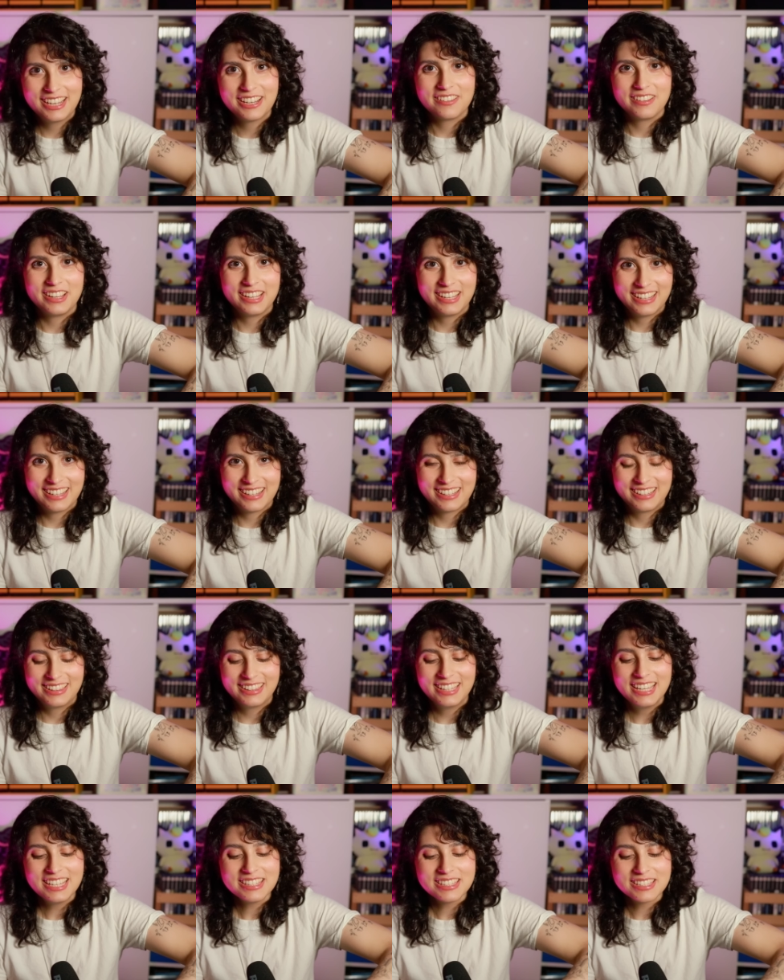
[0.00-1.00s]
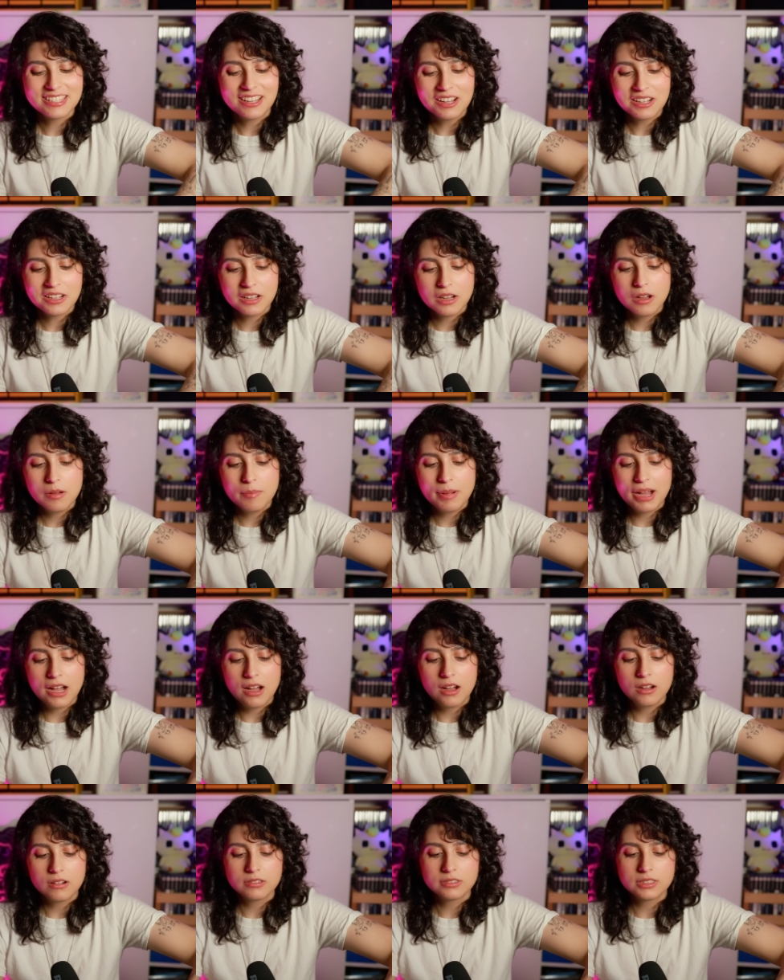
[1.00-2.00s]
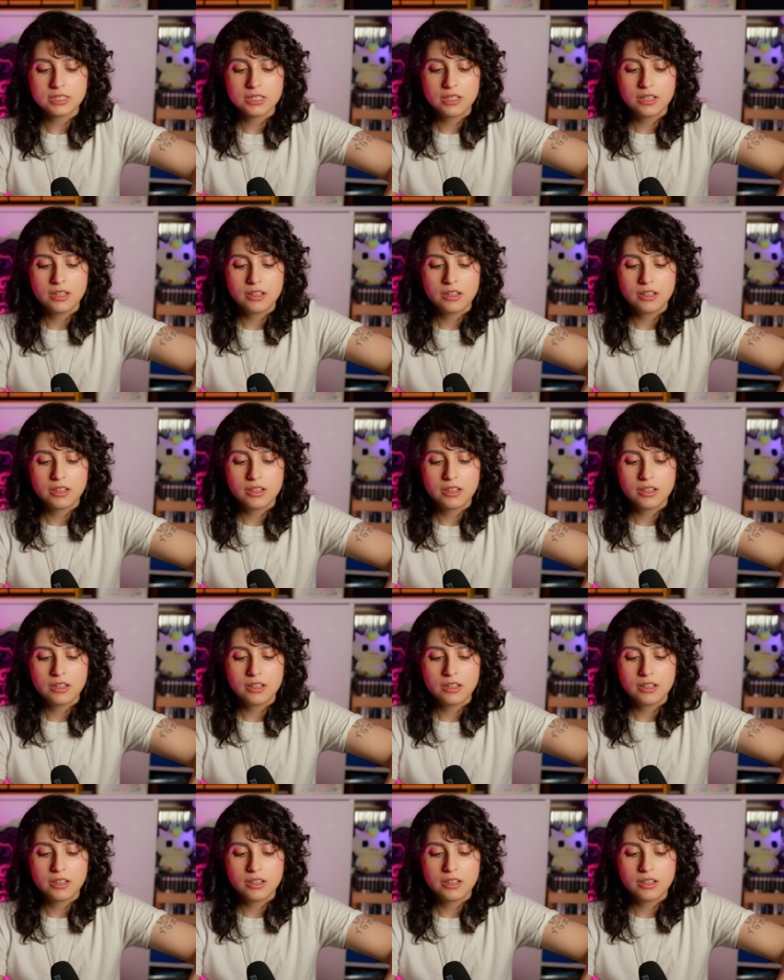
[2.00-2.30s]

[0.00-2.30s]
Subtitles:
Anyway, let's talk about,